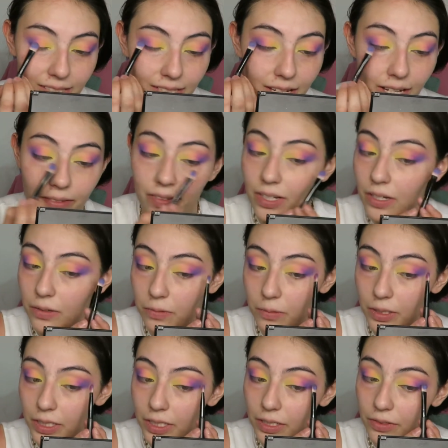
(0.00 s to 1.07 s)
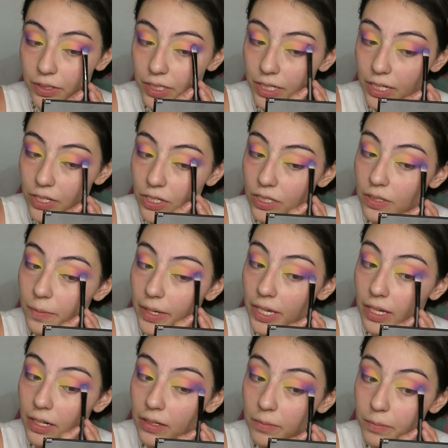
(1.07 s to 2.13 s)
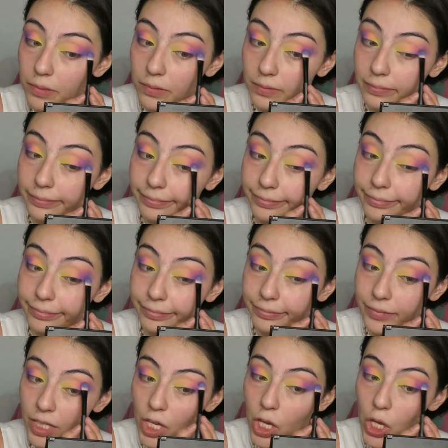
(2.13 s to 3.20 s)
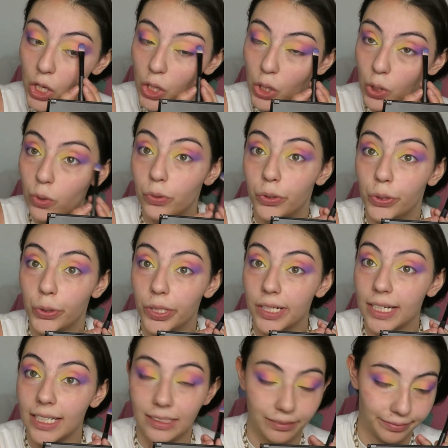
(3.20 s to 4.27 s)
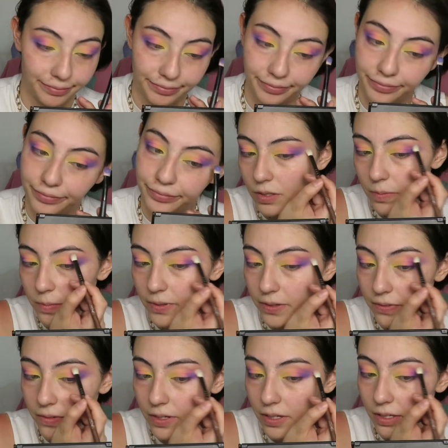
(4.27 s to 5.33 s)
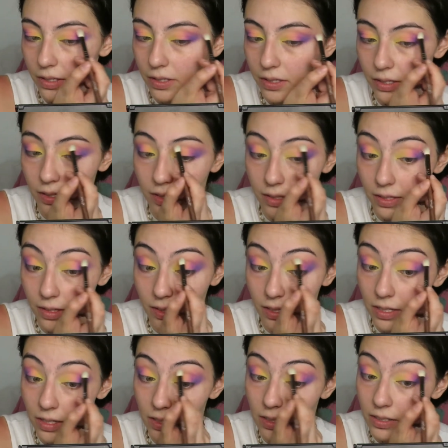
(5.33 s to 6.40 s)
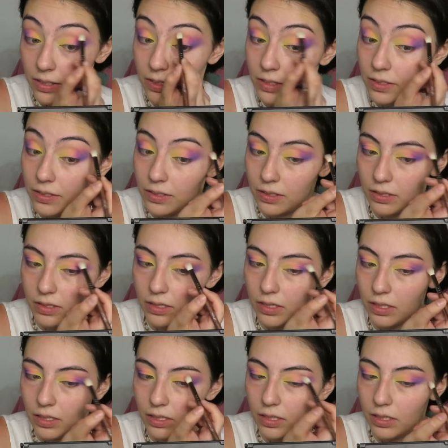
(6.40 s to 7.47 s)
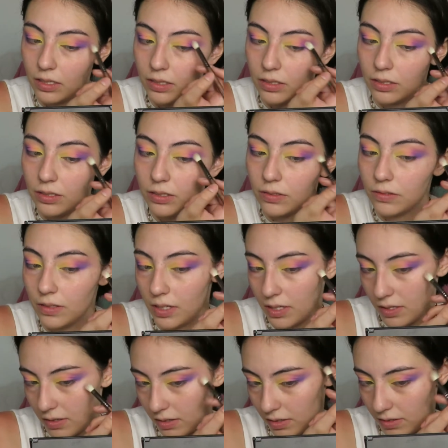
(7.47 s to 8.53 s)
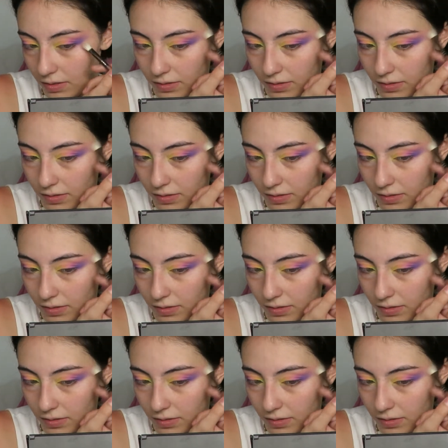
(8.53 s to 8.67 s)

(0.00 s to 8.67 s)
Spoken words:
that even a word, or did I just make it up? Unicorny. Buffing the colors together.